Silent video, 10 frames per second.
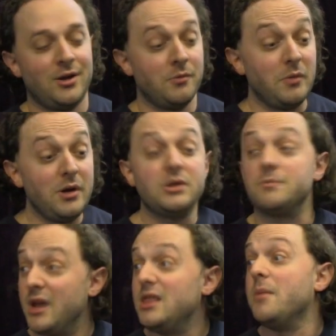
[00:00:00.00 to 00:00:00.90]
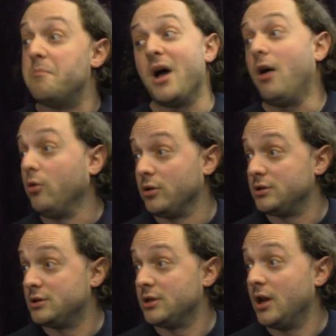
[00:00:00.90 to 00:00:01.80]
We just made them powers,
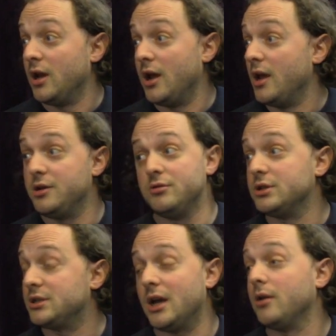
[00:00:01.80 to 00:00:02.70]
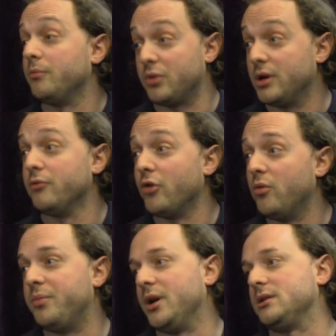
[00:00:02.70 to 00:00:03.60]
and you just get a pretty
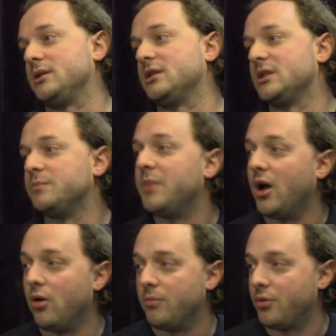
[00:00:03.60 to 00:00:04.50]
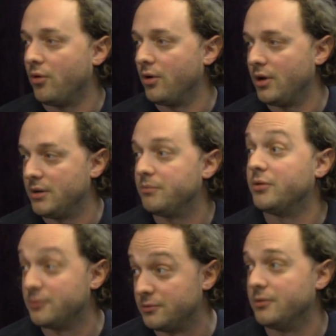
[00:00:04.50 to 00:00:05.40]
robust spell point
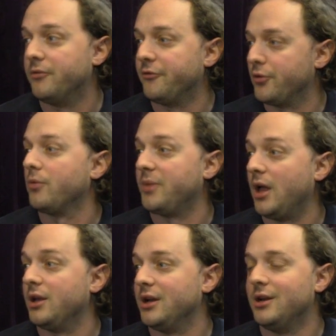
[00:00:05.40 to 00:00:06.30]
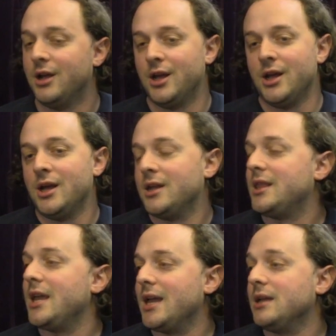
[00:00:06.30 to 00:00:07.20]
pool for a Paladin. Okay.
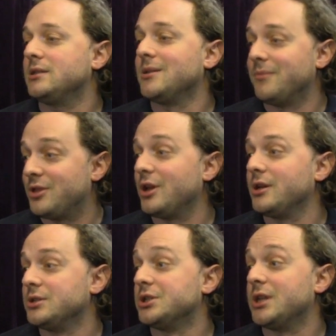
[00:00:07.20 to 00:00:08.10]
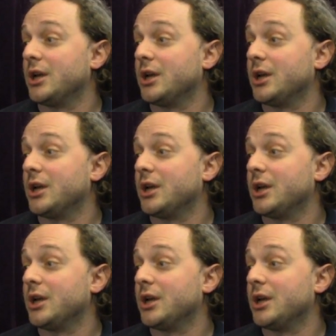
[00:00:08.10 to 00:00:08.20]
They get some things that